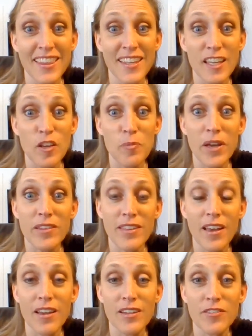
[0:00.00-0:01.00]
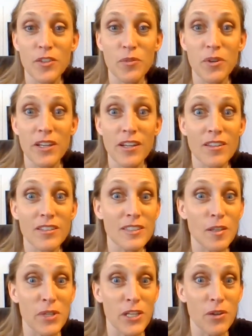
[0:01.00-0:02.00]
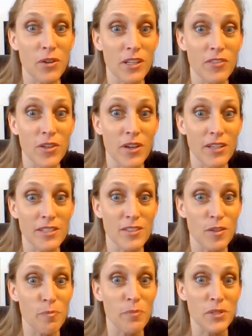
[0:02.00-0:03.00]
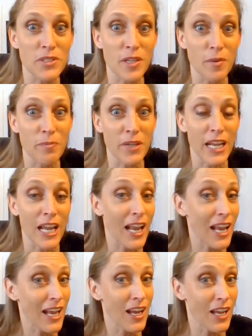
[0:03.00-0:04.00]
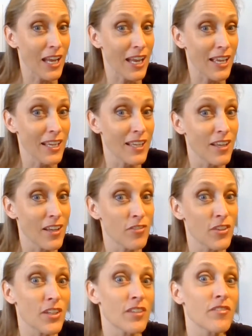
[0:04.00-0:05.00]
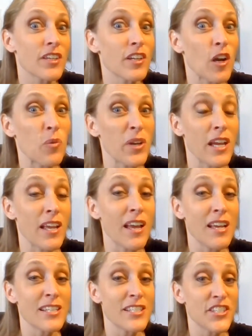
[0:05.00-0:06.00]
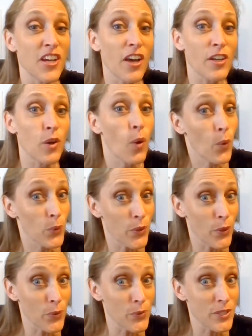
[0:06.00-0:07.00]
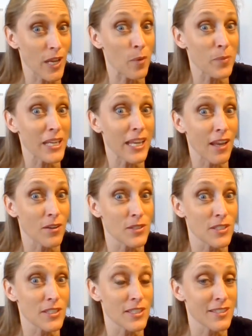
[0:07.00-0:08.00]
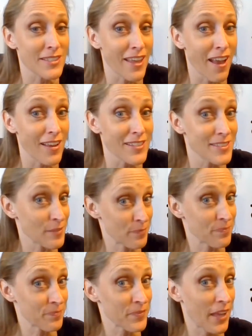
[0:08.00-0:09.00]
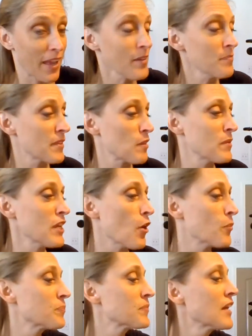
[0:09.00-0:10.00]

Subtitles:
Think about that. If you want to call and let me know, I'll give you extra Mozart money. Okay? If you can figure out what a dotted whole note, how many counts is that? Okay? Let me know.